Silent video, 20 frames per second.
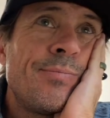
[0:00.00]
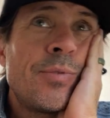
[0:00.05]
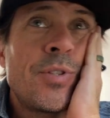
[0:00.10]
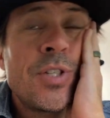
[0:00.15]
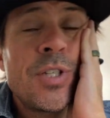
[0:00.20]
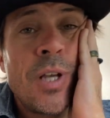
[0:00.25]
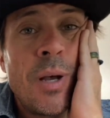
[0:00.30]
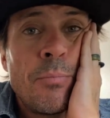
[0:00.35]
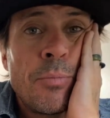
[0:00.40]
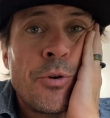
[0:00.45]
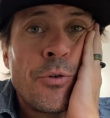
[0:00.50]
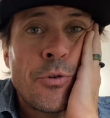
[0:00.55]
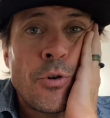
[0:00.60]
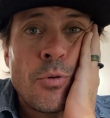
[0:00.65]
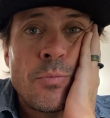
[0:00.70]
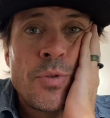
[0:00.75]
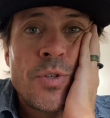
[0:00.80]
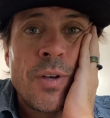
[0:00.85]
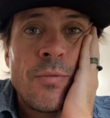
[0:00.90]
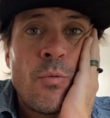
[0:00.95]
fields.
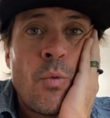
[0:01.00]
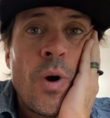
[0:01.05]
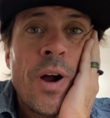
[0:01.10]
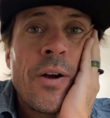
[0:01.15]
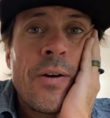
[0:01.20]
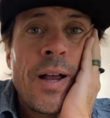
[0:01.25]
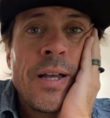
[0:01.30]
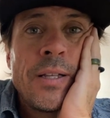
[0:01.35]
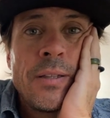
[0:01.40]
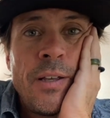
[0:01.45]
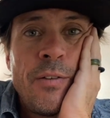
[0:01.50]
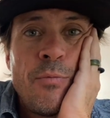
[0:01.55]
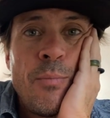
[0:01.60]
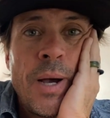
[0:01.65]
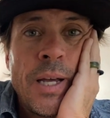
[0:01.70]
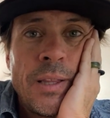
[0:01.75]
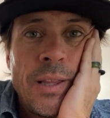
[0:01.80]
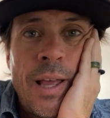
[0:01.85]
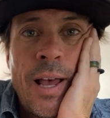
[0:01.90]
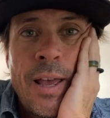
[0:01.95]
Subgroups of where I live
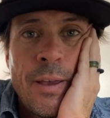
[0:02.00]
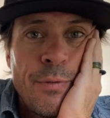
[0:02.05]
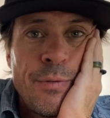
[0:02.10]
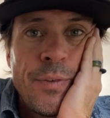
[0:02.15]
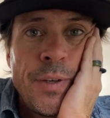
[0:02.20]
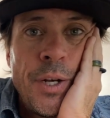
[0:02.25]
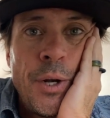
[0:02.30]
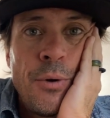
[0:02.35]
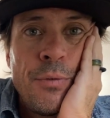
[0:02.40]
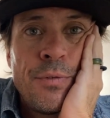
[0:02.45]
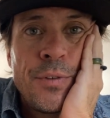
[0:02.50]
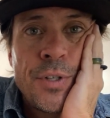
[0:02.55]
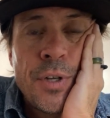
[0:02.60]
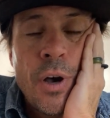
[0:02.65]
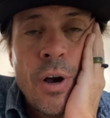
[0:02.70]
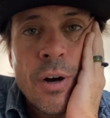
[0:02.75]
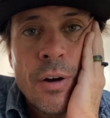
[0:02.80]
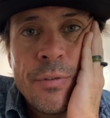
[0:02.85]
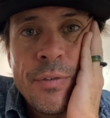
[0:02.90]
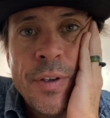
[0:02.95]
my life. You know,
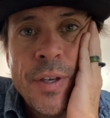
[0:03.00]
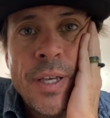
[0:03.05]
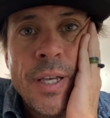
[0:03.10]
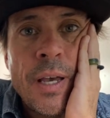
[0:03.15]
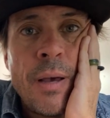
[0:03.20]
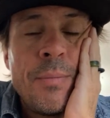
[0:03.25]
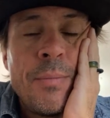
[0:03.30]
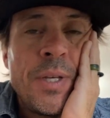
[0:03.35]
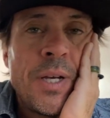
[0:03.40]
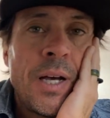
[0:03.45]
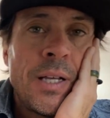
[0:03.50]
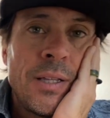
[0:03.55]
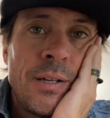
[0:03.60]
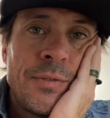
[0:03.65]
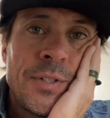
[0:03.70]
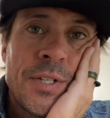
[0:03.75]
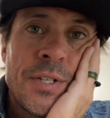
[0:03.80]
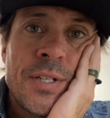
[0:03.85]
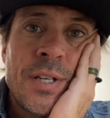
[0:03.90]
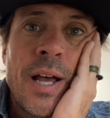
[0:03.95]
photography, mm-hmm. I mean, I
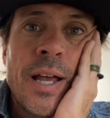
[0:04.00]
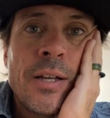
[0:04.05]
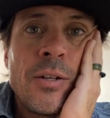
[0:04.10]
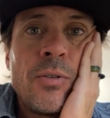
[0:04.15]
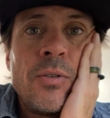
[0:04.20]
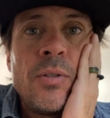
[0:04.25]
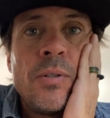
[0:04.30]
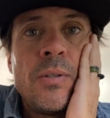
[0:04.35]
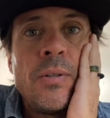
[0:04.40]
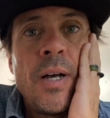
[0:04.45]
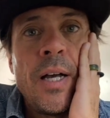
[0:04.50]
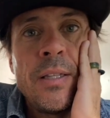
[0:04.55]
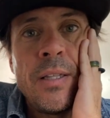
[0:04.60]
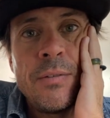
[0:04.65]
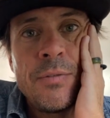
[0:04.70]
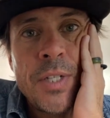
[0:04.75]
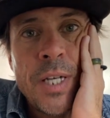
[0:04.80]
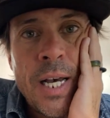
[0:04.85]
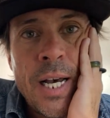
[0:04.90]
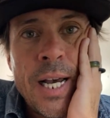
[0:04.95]
love to cycle, I
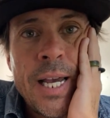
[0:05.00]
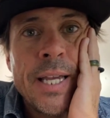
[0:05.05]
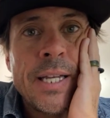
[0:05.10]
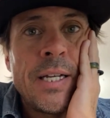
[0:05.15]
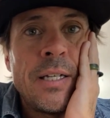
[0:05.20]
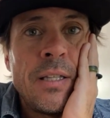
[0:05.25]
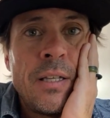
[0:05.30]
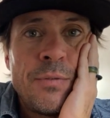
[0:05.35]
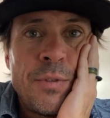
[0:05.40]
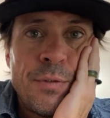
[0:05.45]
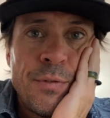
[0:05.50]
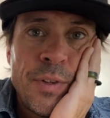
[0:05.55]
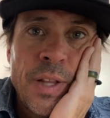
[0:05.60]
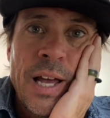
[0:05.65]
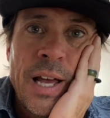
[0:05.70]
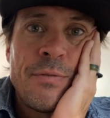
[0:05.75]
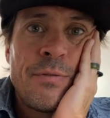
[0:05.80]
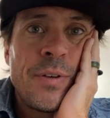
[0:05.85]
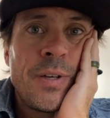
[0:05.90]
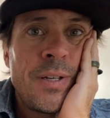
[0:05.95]
love to hike, I love to
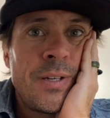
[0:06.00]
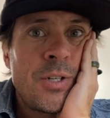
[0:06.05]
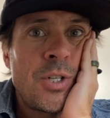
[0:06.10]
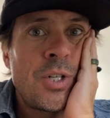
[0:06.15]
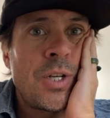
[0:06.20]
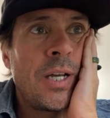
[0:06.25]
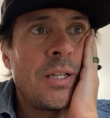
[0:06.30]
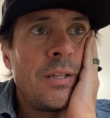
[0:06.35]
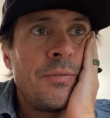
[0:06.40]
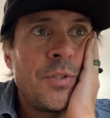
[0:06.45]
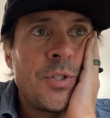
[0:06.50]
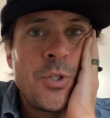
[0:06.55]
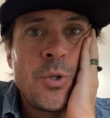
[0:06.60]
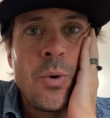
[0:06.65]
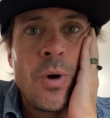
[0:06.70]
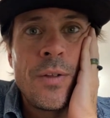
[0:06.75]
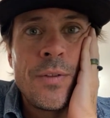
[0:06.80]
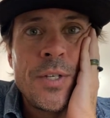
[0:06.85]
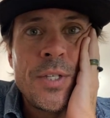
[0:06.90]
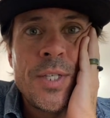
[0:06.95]
fly fish, I love to
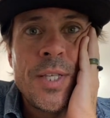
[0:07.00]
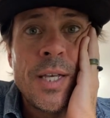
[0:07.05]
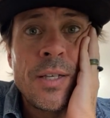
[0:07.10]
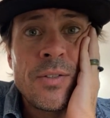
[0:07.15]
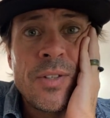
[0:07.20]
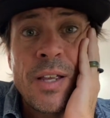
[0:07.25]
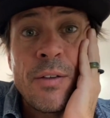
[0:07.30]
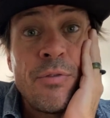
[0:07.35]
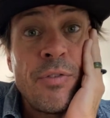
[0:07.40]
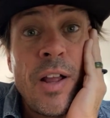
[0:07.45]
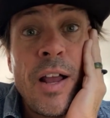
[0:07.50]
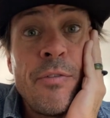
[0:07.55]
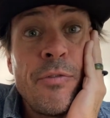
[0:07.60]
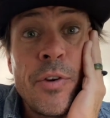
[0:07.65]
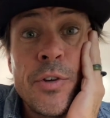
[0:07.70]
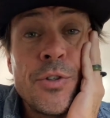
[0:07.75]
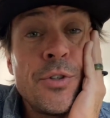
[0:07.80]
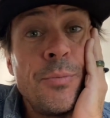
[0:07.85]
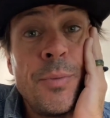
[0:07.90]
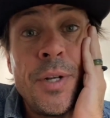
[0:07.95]
do all these things. Like fly
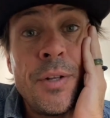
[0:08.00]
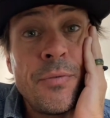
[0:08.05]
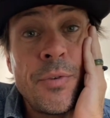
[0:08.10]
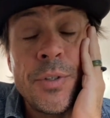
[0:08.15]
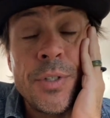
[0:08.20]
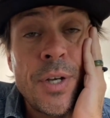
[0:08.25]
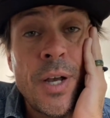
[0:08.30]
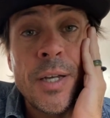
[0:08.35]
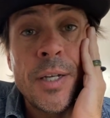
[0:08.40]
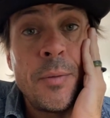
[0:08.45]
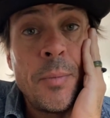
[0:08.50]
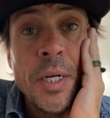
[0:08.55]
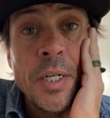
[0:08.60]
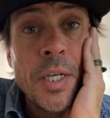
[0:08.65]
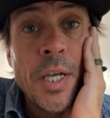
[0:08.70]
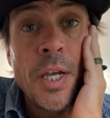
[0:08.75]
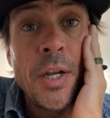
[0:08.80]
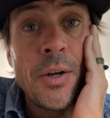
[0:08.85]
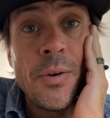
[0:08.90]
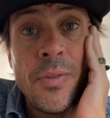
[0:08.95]
fishermen, if you're talking
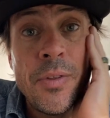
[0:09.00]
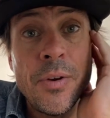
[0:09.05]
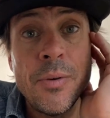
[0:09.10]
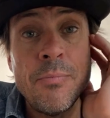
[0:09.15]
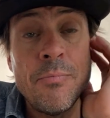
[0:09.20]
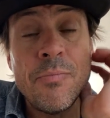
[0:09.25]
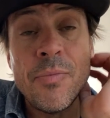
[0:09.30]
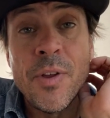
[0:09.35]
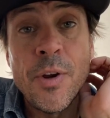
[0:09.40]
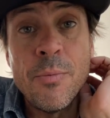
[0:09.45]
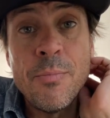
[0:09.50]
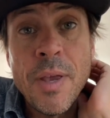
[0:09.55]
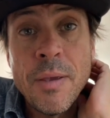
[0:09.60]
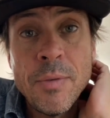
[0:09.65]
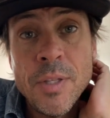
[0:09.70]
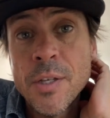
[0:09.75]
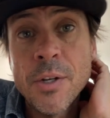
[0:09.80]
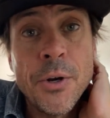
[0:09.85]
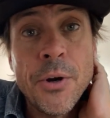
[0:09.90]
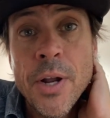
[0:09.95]
about gear, they're
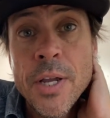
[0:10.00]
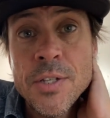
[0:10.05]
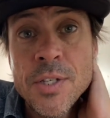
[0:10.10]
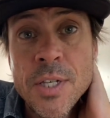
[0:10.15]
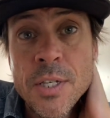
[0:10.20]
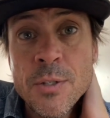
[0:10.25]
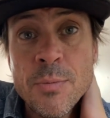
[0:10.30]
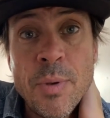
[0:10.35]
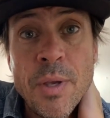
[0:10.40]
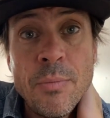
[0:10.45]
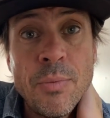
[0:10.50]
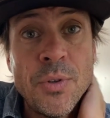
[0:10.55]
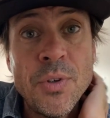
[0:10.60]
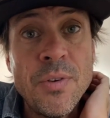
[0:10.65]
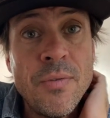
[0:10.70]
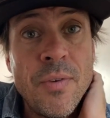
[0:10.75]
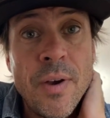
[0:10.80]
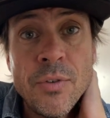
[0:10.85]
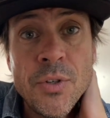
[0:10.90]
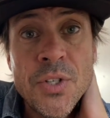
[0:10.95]
maybe the craziest people
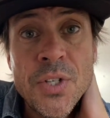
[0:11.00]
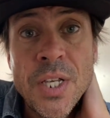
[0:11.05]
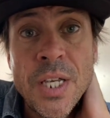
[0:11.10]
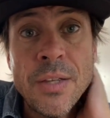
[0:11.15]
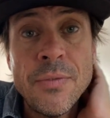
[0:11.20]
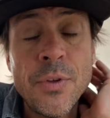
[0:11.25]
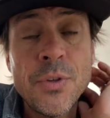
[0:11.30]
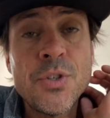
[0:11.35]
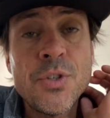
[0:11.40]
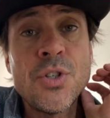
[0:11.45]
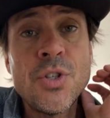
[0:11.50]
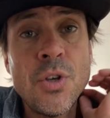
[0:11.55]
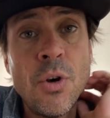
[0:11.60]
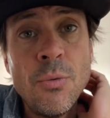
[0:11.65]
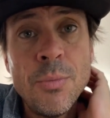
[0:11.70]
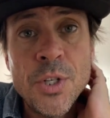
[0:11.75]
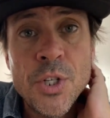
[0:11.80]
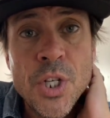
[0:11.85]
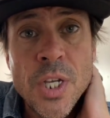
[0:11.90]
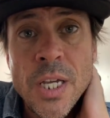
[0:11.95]
you've ever seen.
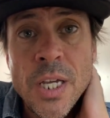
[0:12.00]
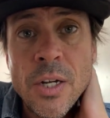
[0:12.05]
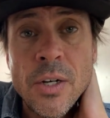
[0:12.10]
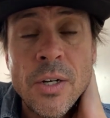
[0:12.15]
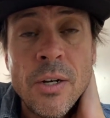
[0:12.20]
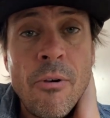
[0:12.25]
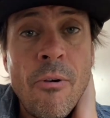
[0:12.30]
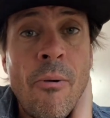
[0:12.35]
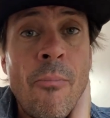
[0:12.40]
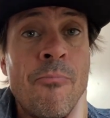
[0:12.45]
So much gear.